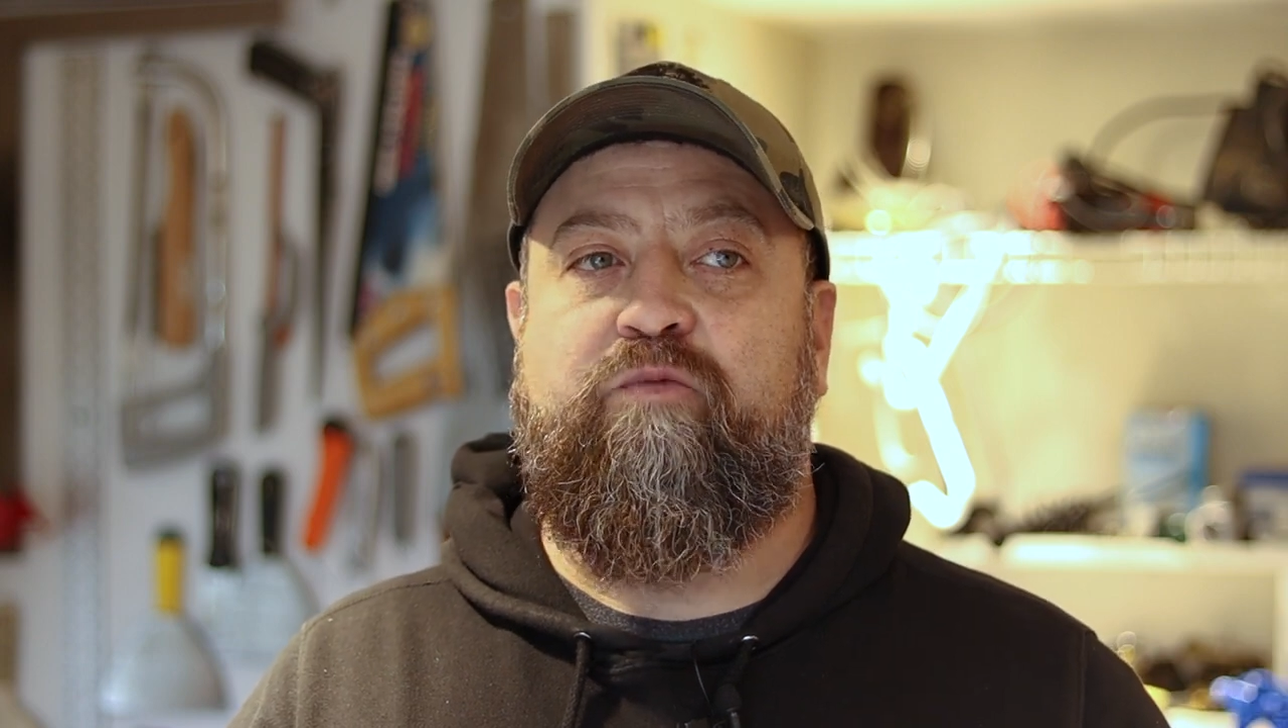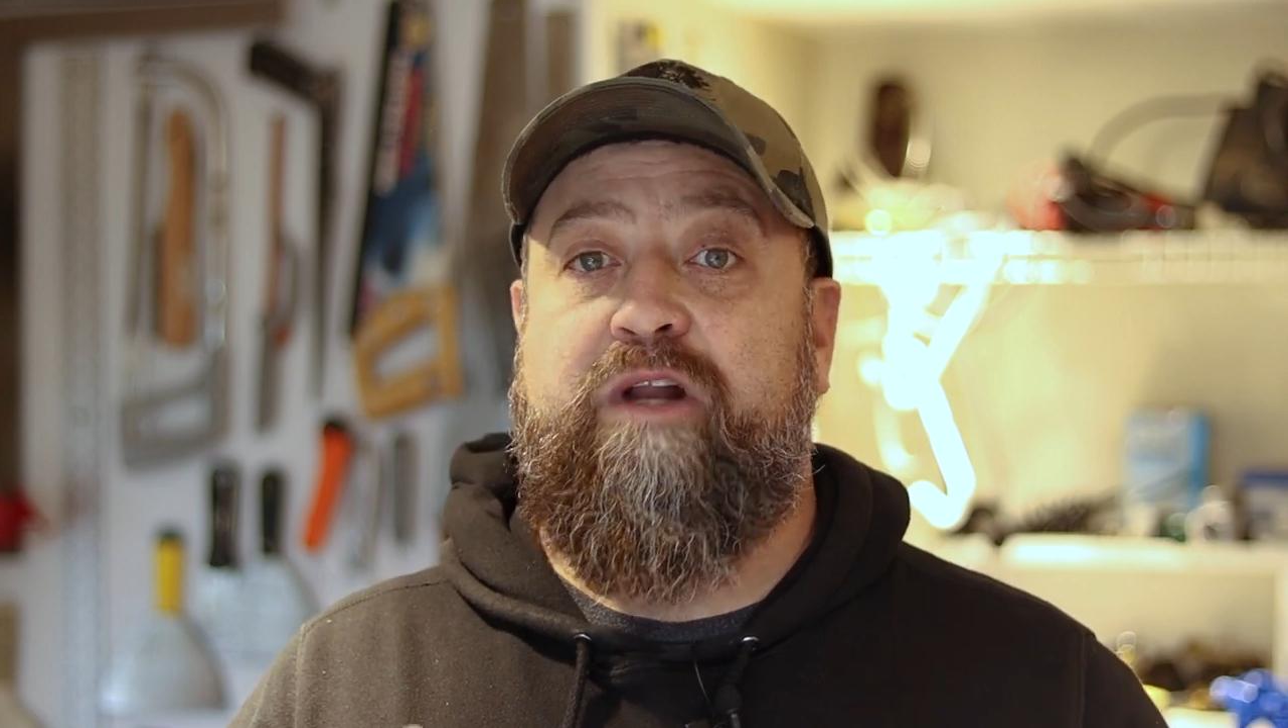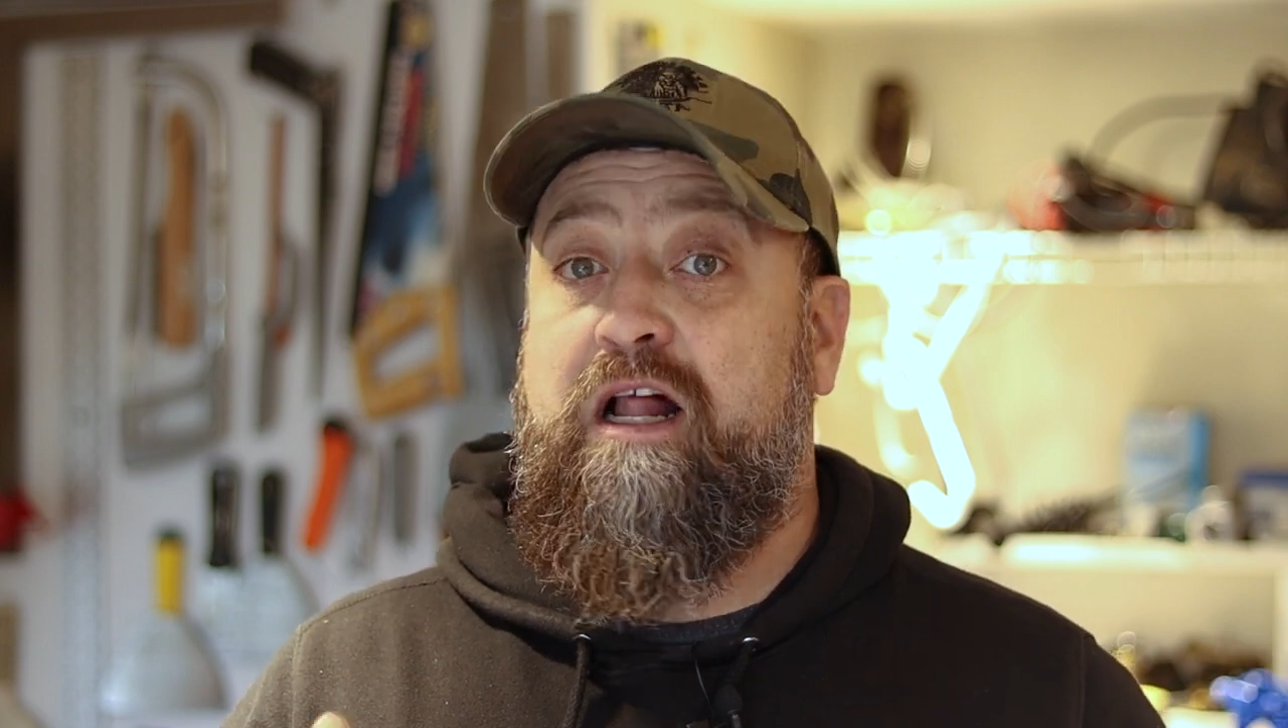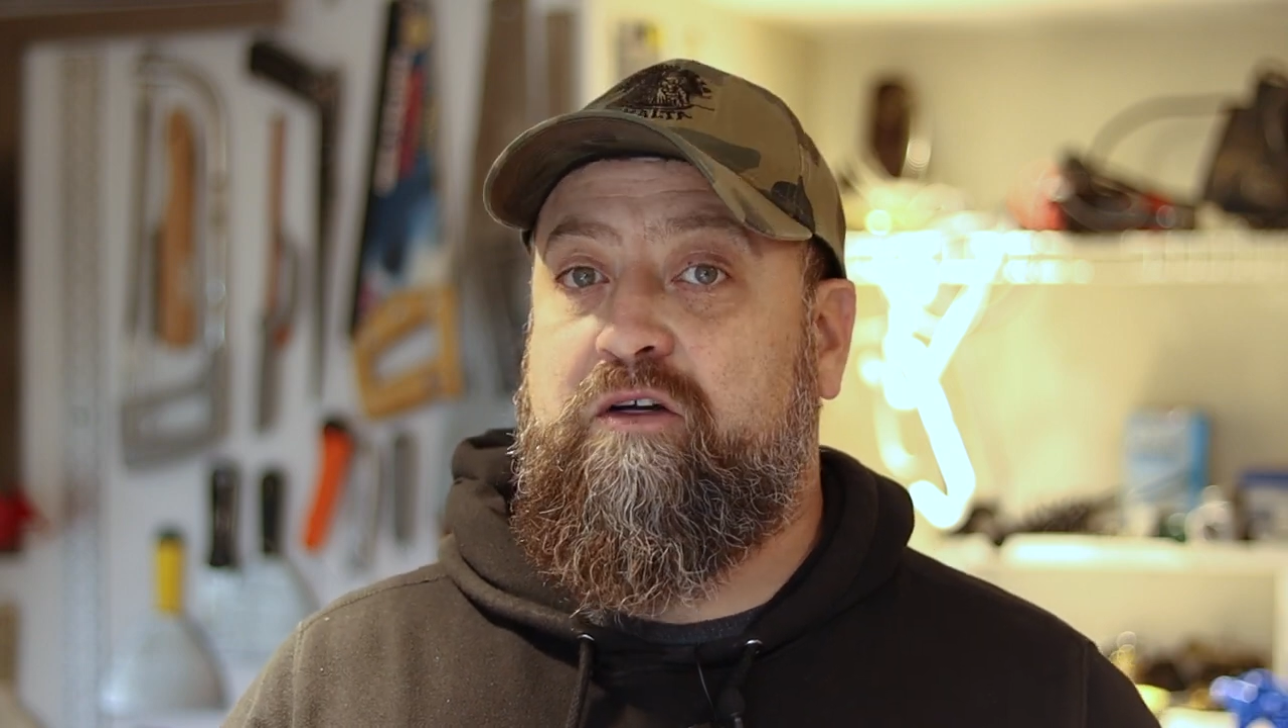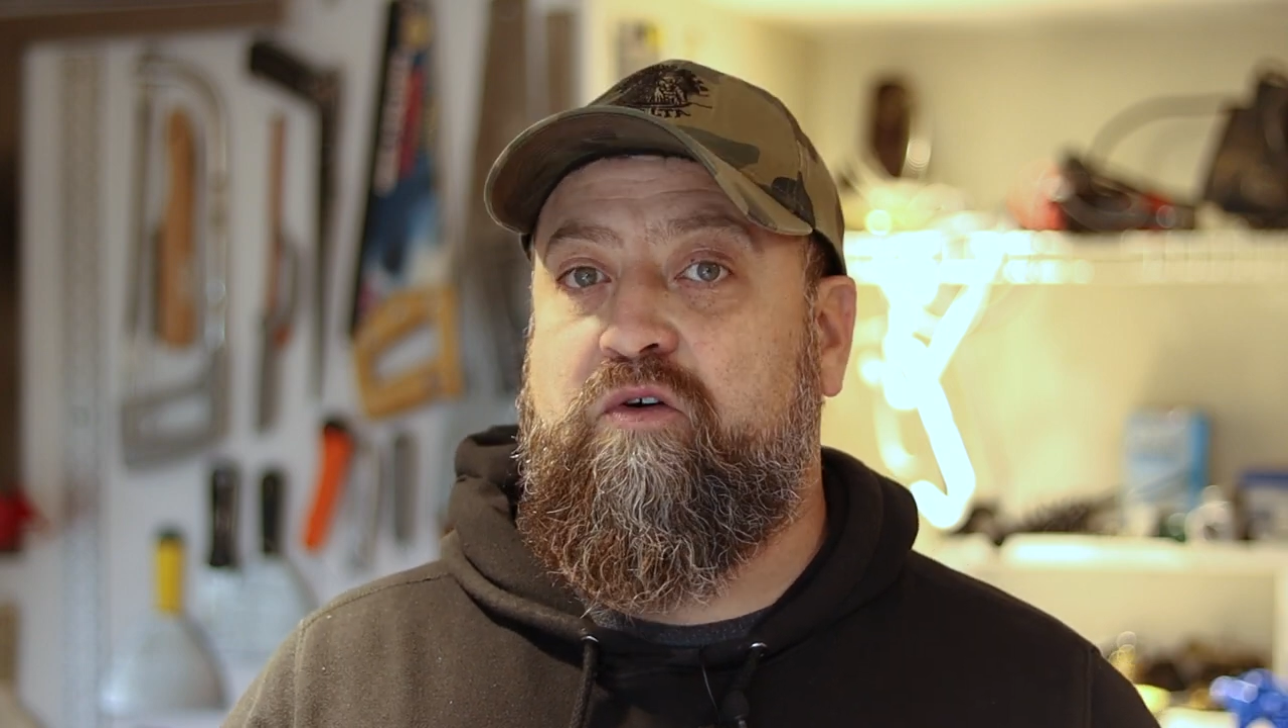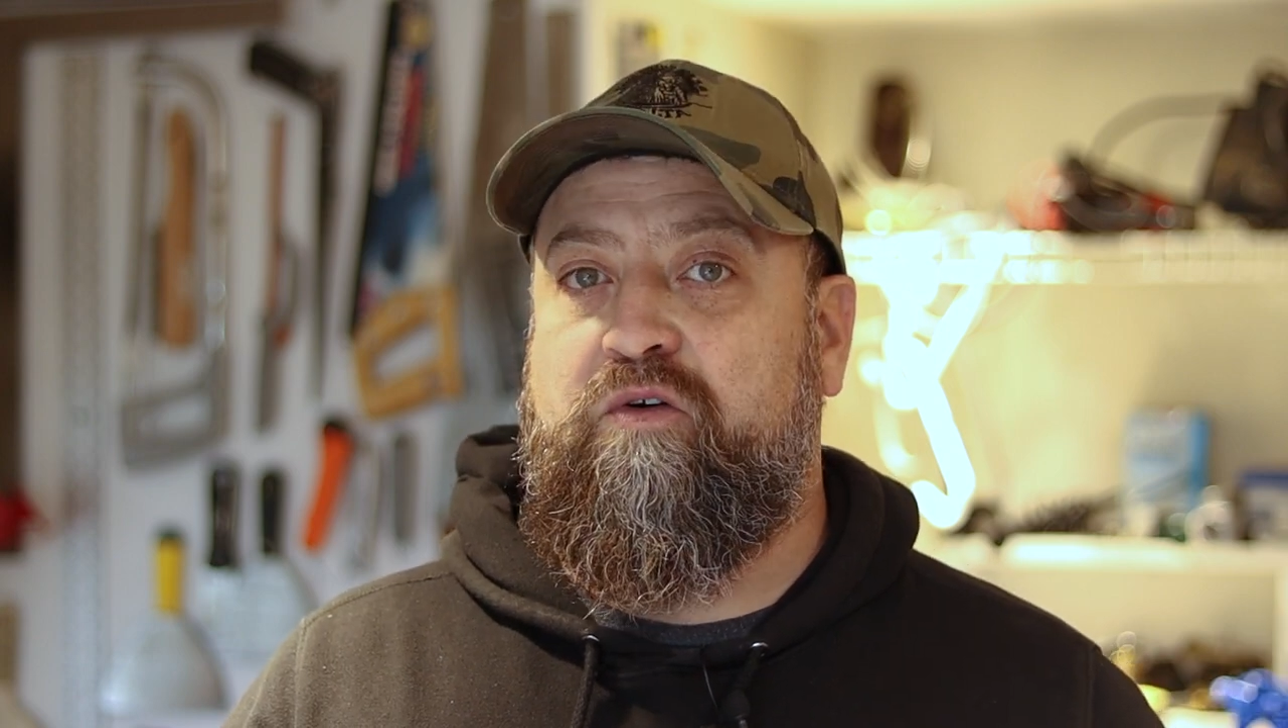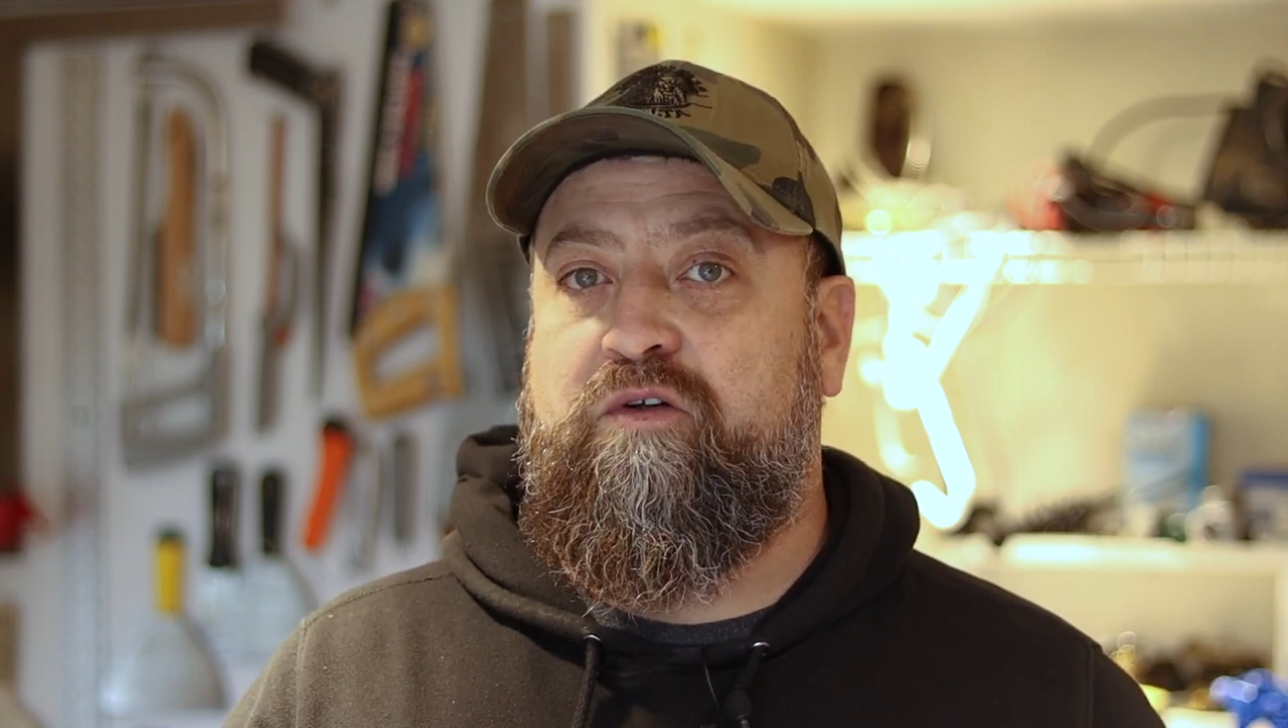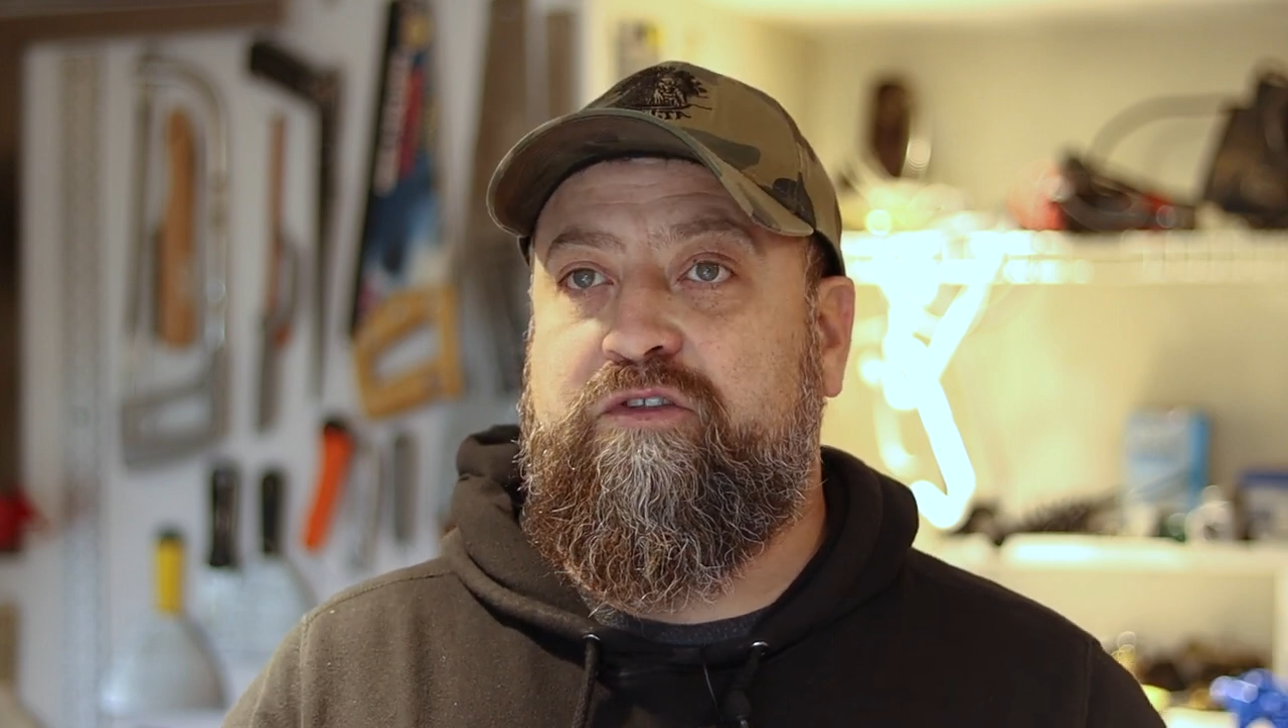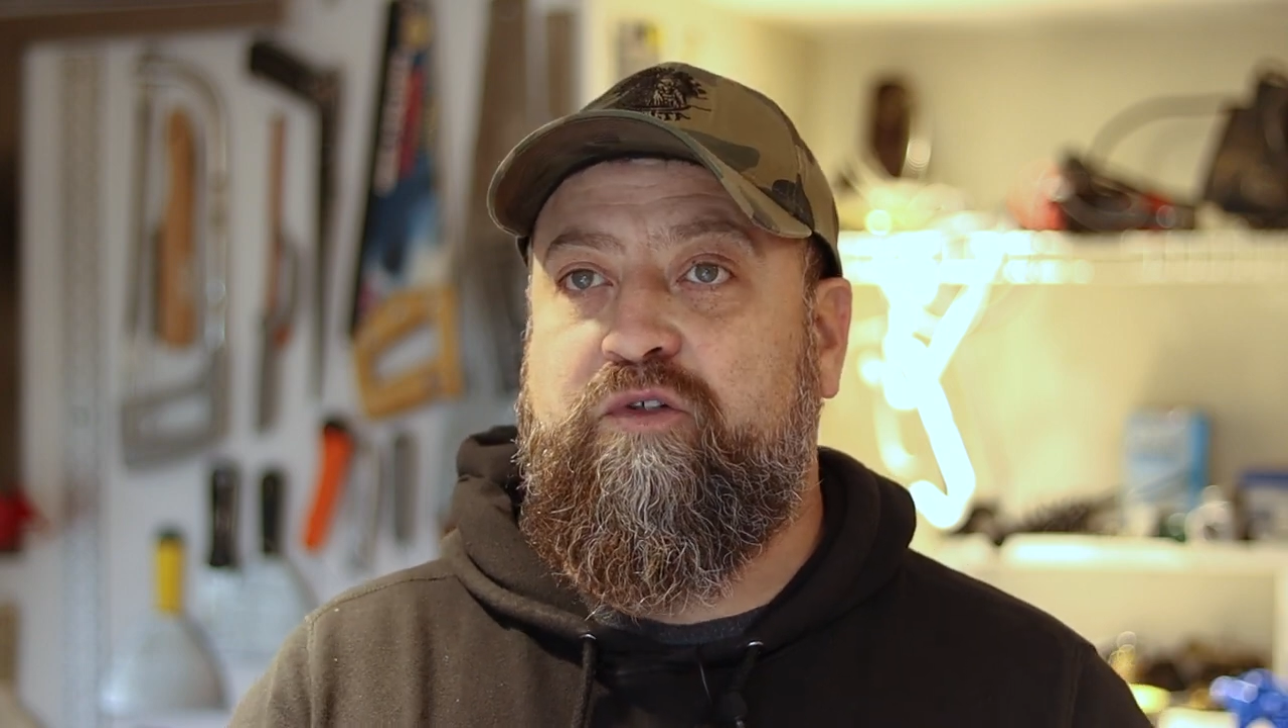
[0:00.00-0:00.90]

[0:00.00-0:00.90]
with alcohol.